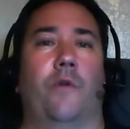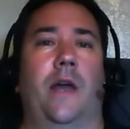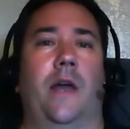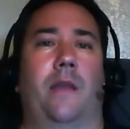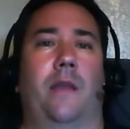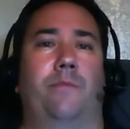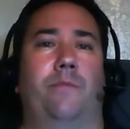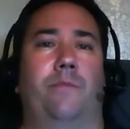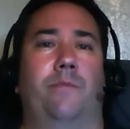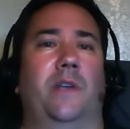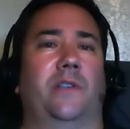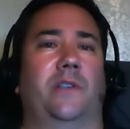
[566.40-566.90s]

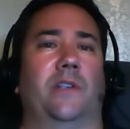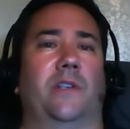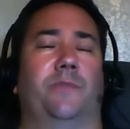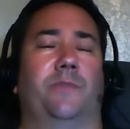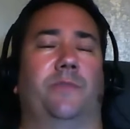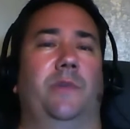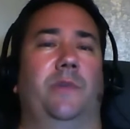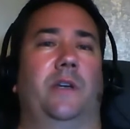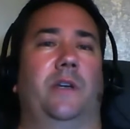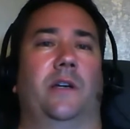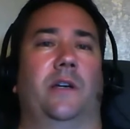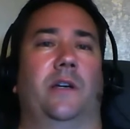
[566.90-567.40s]
out of business
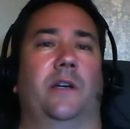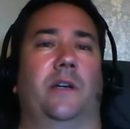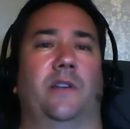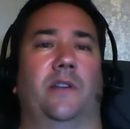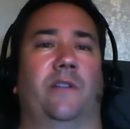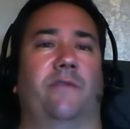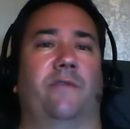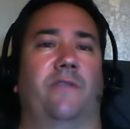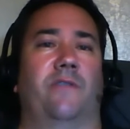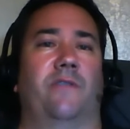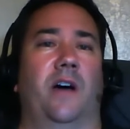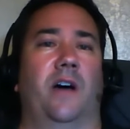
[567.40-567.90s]
because
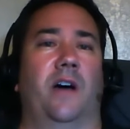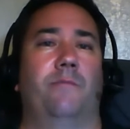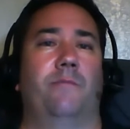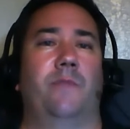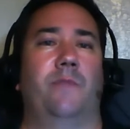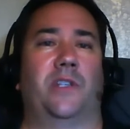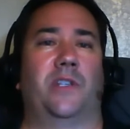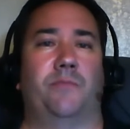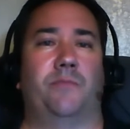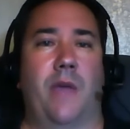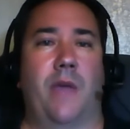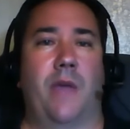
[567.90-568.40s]
of
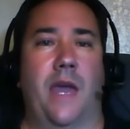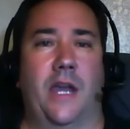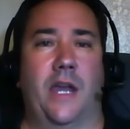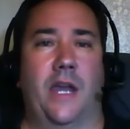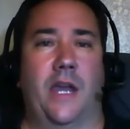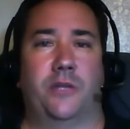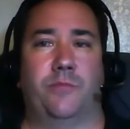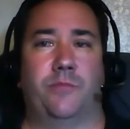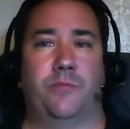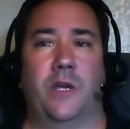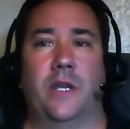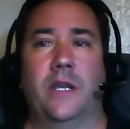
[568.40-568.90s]

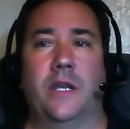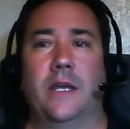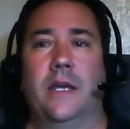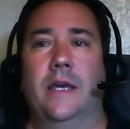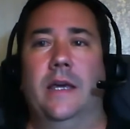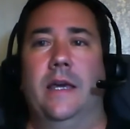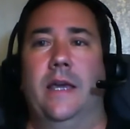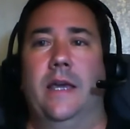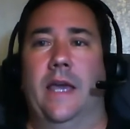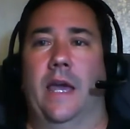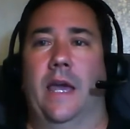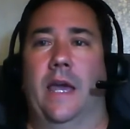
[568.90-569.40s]
mismanagement.
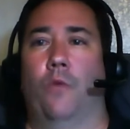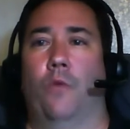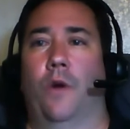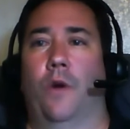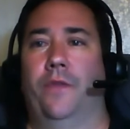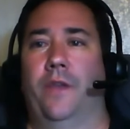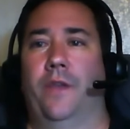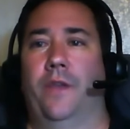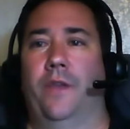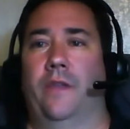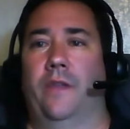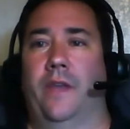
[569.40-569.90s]
And
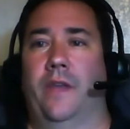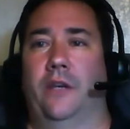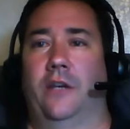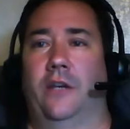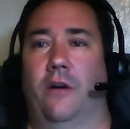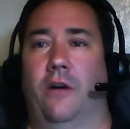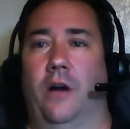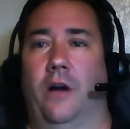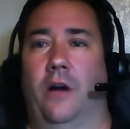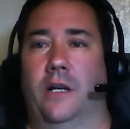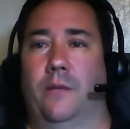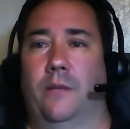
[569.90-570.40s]
one thing that they
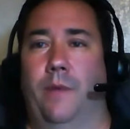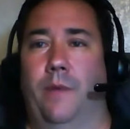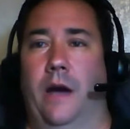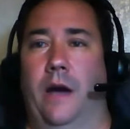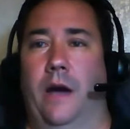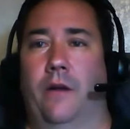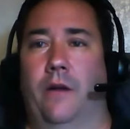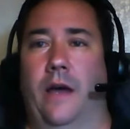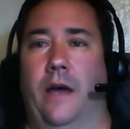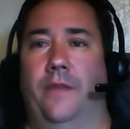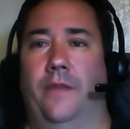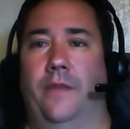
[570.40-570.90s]
talked
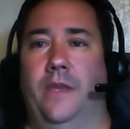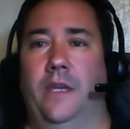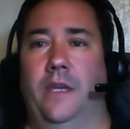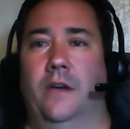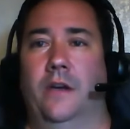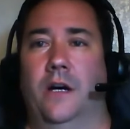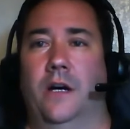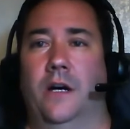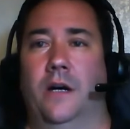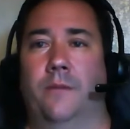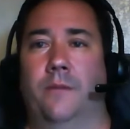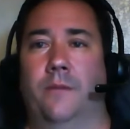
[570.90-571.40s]
about on
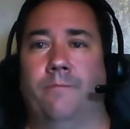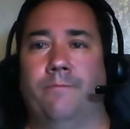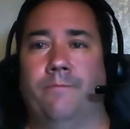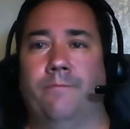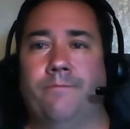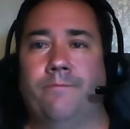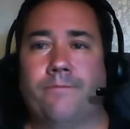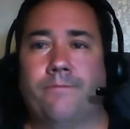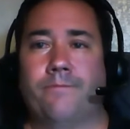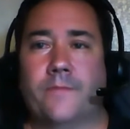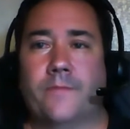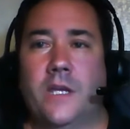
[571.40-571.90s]
the
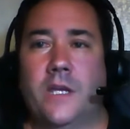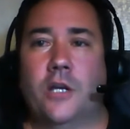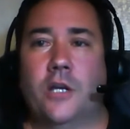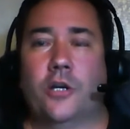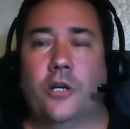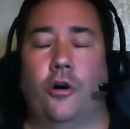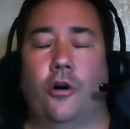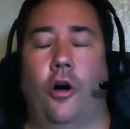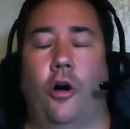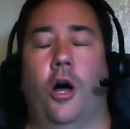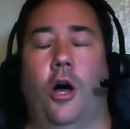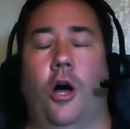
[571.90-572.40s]

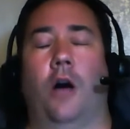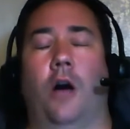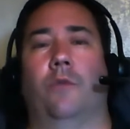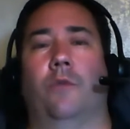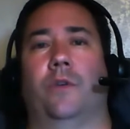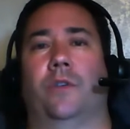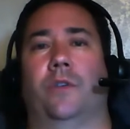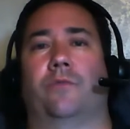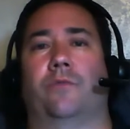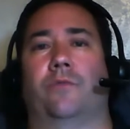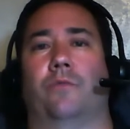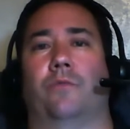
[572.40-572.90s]
call
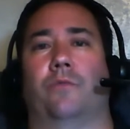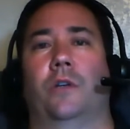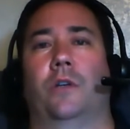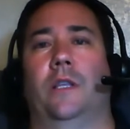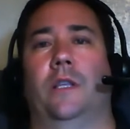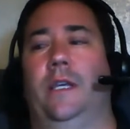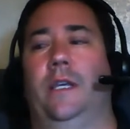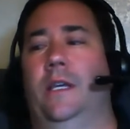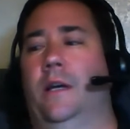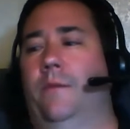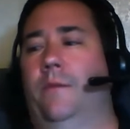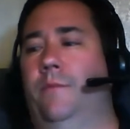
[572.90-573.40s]
was
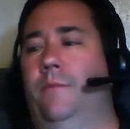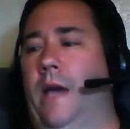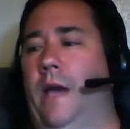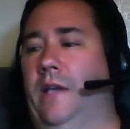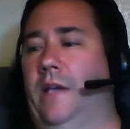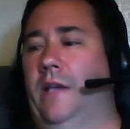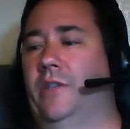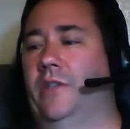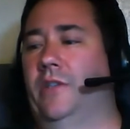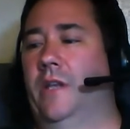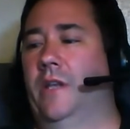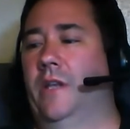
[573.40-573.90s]
really
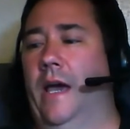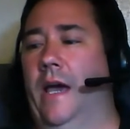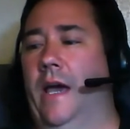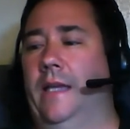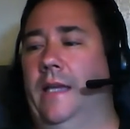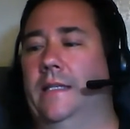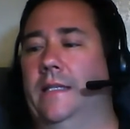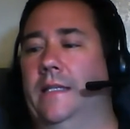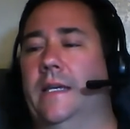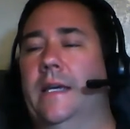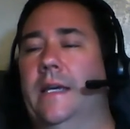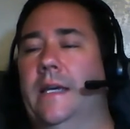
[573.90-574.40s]
nice
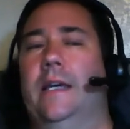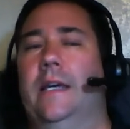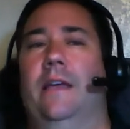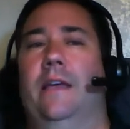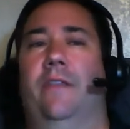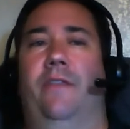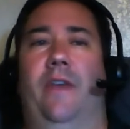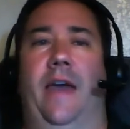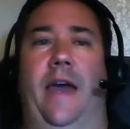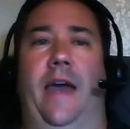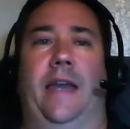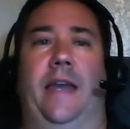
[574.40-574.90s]
tonight,
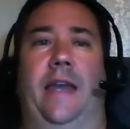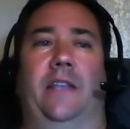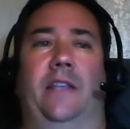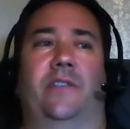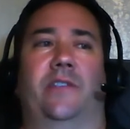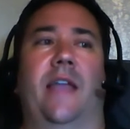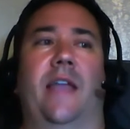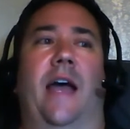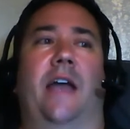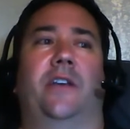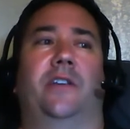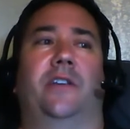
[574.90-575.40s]
that
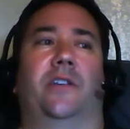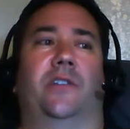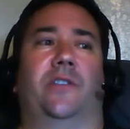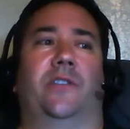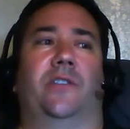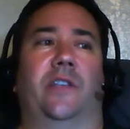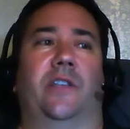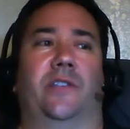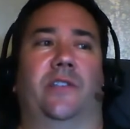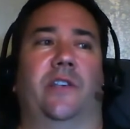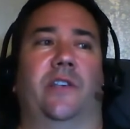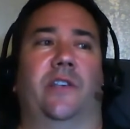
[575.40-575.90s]
it's not just
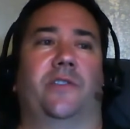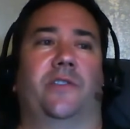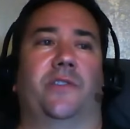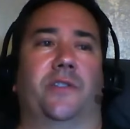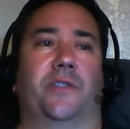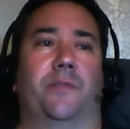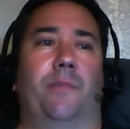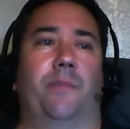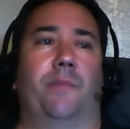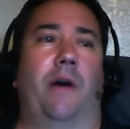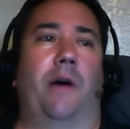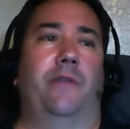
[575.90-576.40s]
that
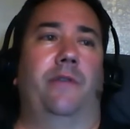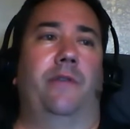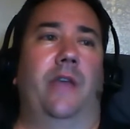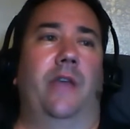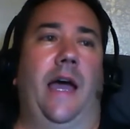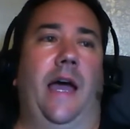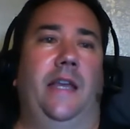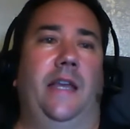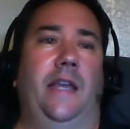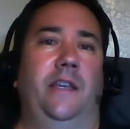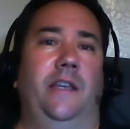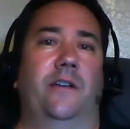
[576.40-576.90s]
Sizzle's about
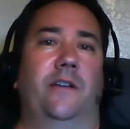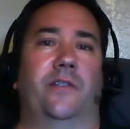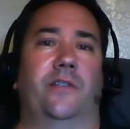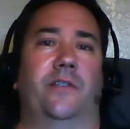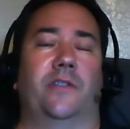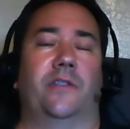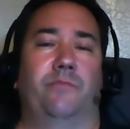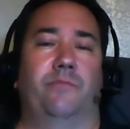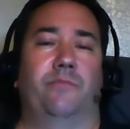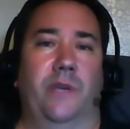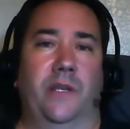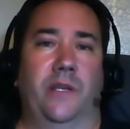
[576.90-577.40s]
9
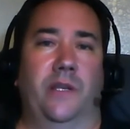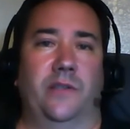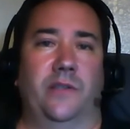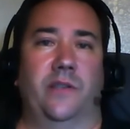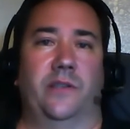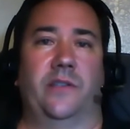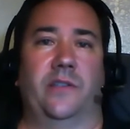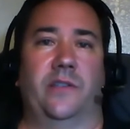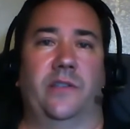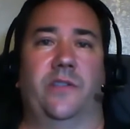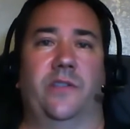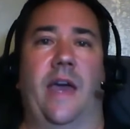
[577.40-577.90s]
years in
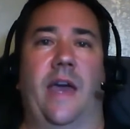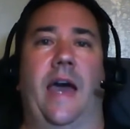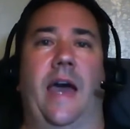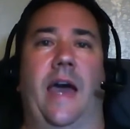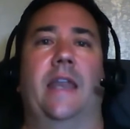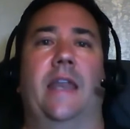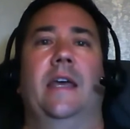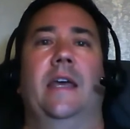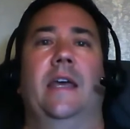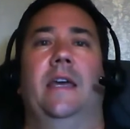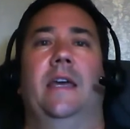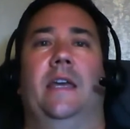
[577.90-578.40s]
business, it's
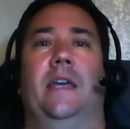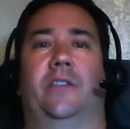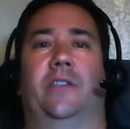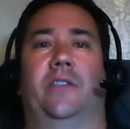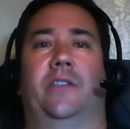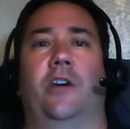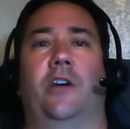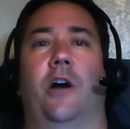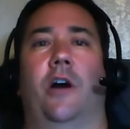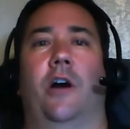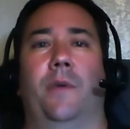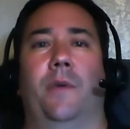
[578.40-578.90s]
that
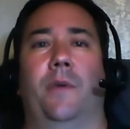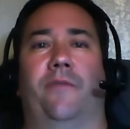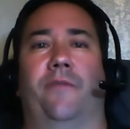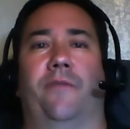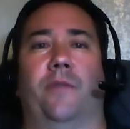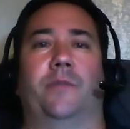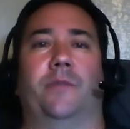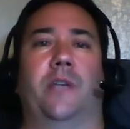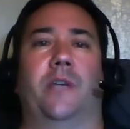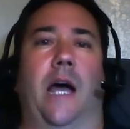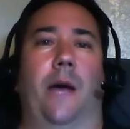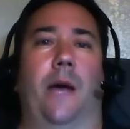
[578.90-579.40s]
it's coming
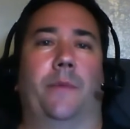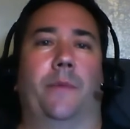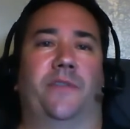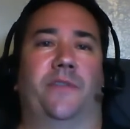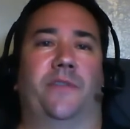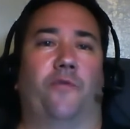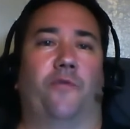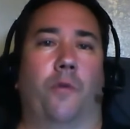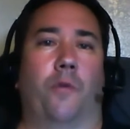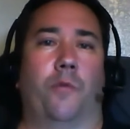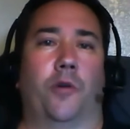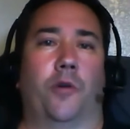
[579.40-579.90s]
from Tom's
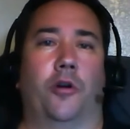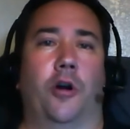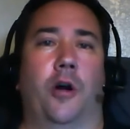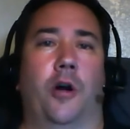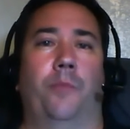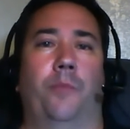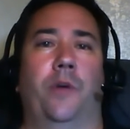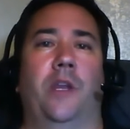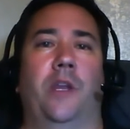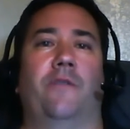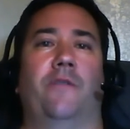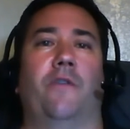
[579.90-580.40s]
former
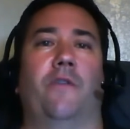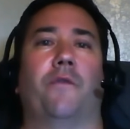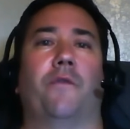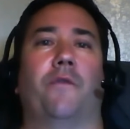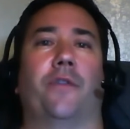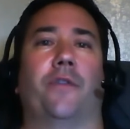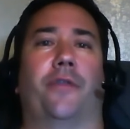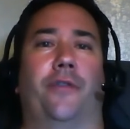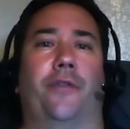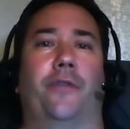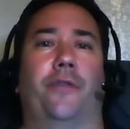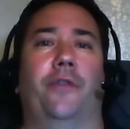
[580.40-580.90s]
company of
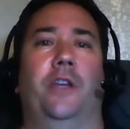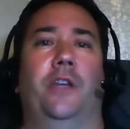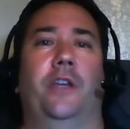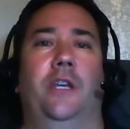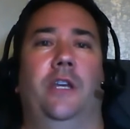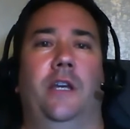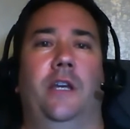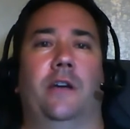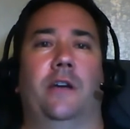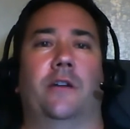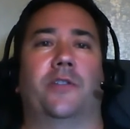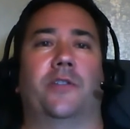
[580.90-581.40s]
over 30
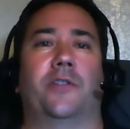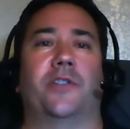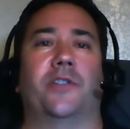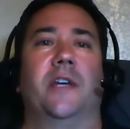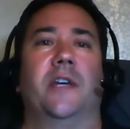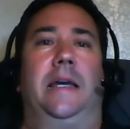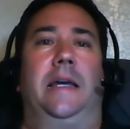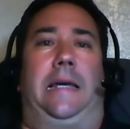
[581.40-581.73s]
years.